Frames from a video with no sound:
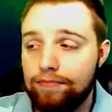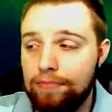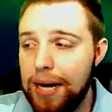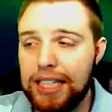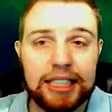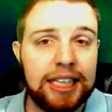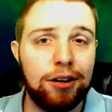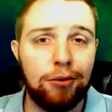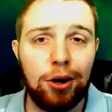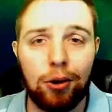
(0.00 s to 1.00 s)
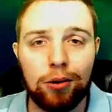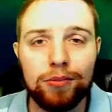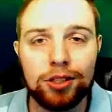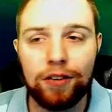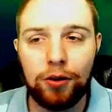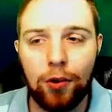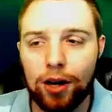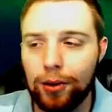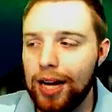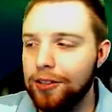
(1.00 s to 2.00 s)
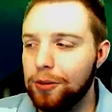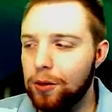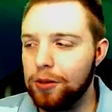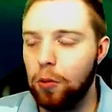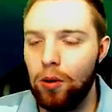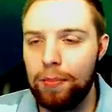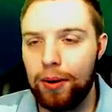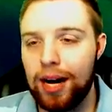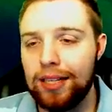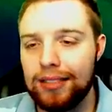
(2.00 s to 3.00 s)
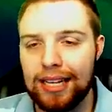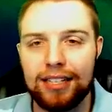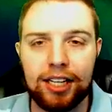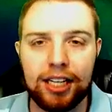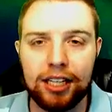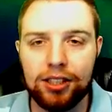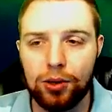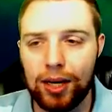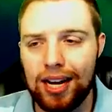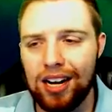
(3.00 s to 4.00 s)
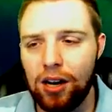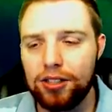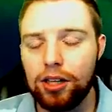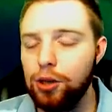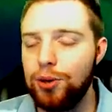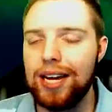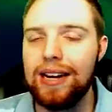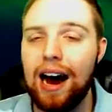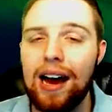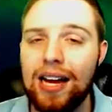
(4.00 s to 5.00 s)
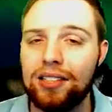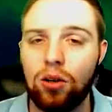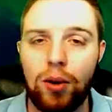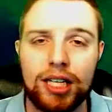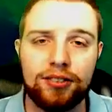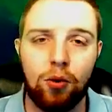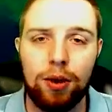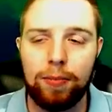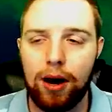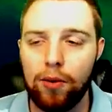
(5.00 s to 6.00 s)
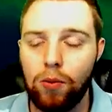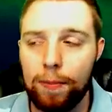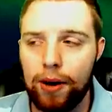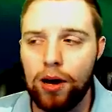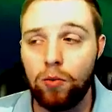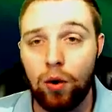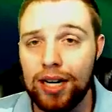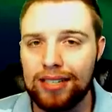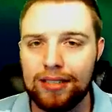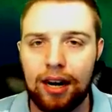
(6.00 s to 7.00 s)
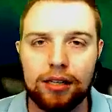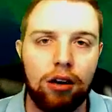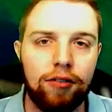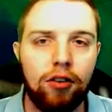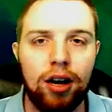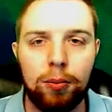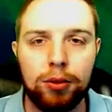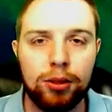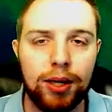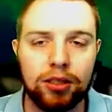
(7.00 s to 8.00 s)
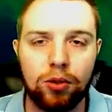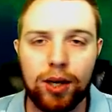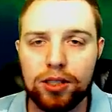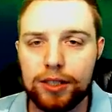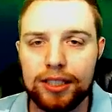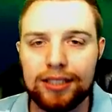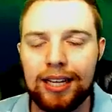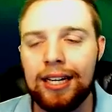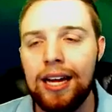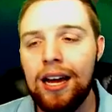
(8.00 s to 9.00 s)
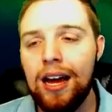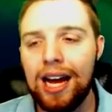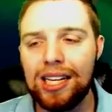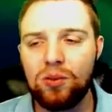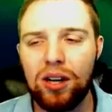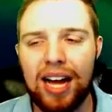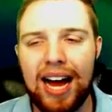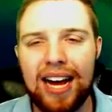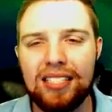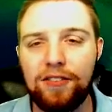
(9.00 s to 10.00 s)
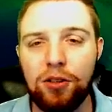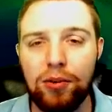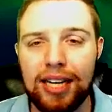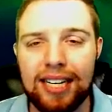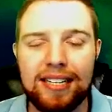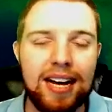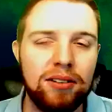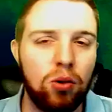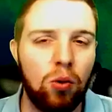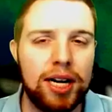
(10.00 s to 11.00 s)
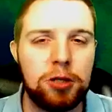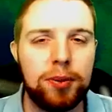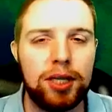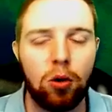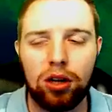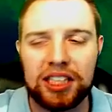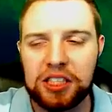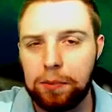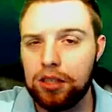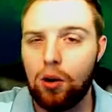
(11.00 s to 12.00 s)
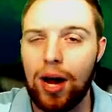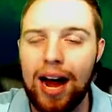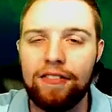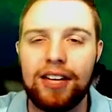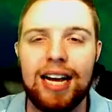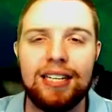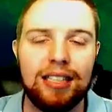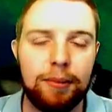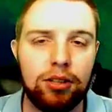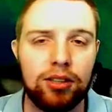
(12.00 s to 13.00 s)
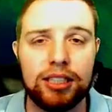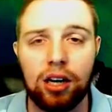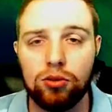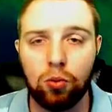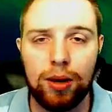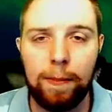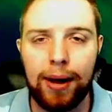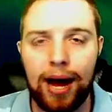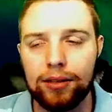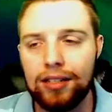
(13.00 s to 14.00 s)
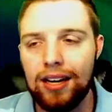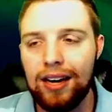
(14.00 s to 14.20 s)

basically in a row. So if you want to encounter multiple Wimpods, that's how you're going to do it. And also, you cannot SOS for Wimpod. Wimpod 1 does not call for help when you SOS with this thing. As well as if you get it down to 1 HP or at least below half, it has the ability called Wimp Out,